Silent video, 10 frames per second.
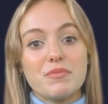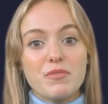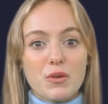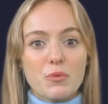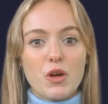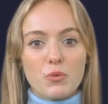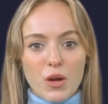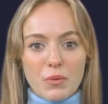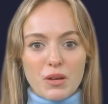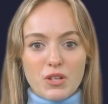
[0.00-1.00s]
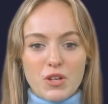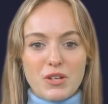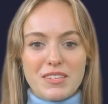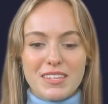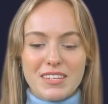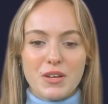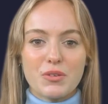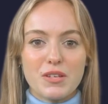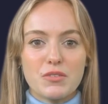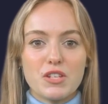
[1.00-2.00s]
The program includes a
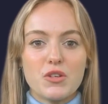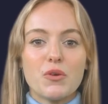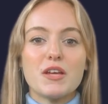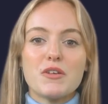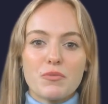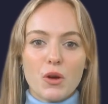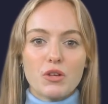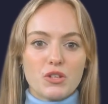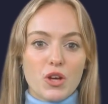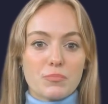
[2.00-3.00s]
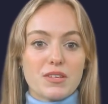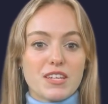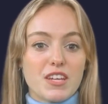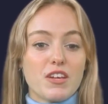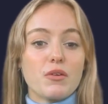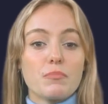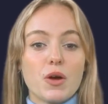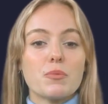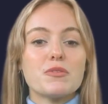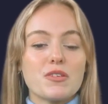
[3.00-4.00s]
series of interactive workshops,
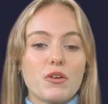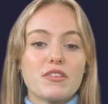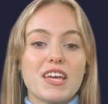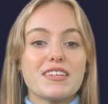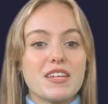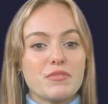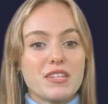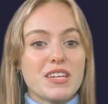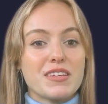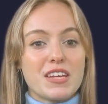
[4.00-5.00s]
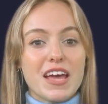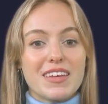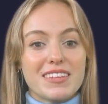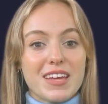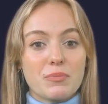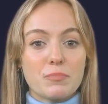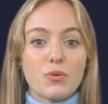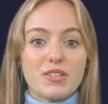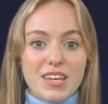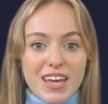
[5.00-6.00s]
problem solving activities, and team
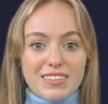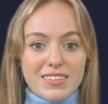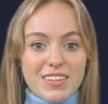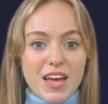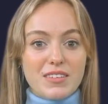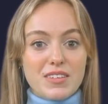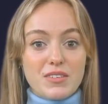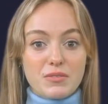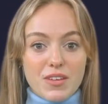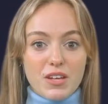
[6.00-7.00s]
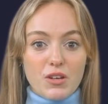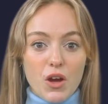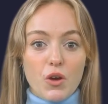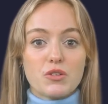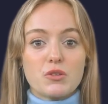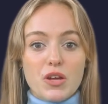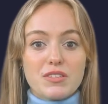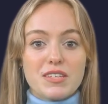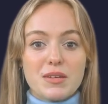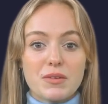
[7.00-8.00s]
building exercises that encourage
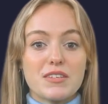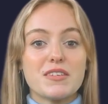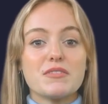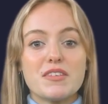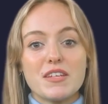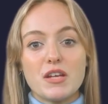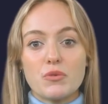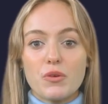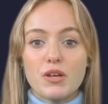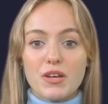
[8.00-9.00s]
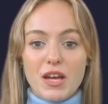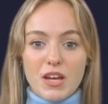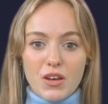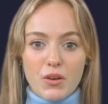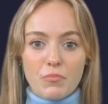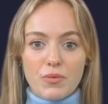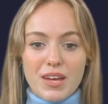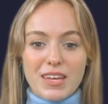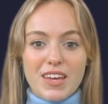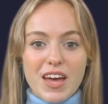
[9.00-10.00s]
participants to think critically,
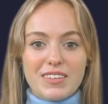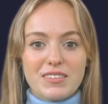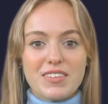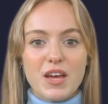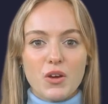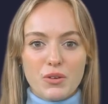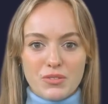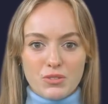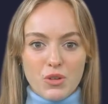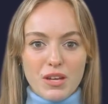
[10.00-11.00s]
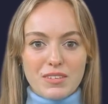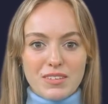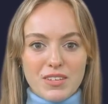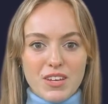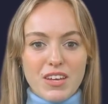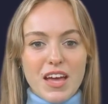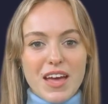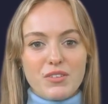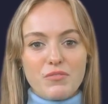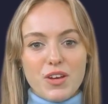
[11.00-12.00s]
recognize their own strengths,
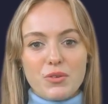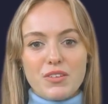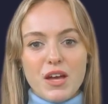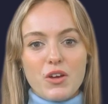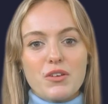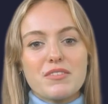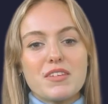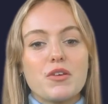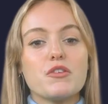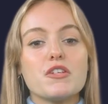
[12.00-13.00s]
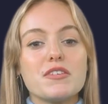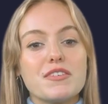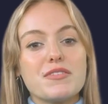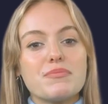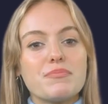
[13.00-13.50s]
and develop their own solutions.